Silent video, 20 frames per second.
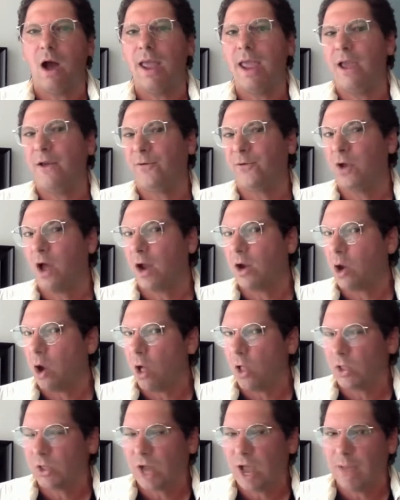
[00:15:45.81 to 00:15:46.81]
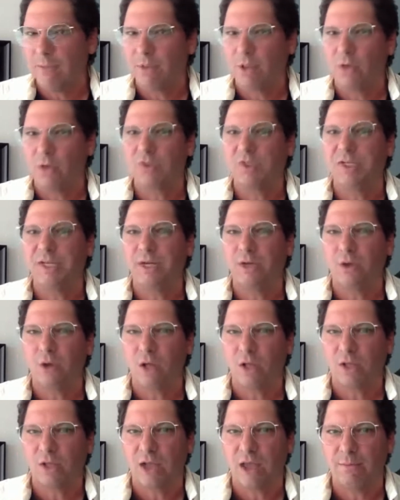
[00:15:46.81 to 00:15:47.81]
if not all-time lows, near
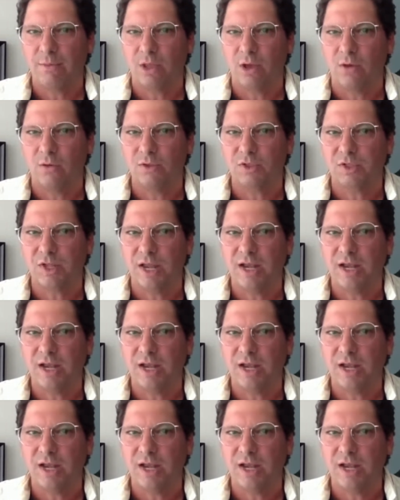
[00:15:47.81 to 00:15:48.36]
all-time lows.